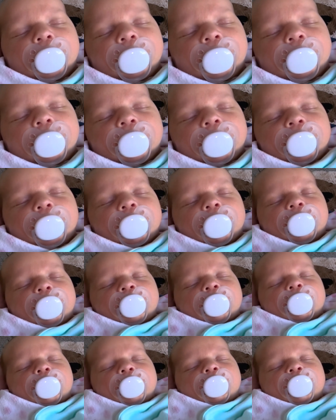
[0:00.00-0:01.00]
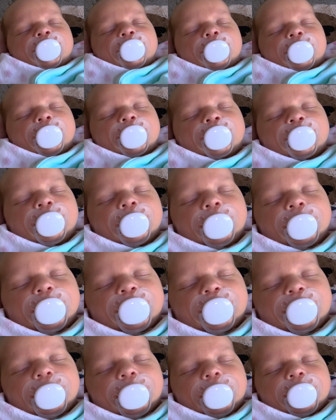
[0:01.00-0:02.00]
When the music stopped, they
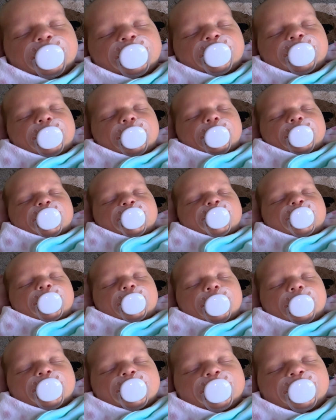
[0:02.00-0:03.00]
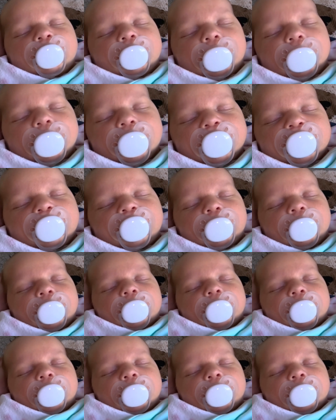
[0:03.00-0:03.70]
sat down on the stairs to catch their breath,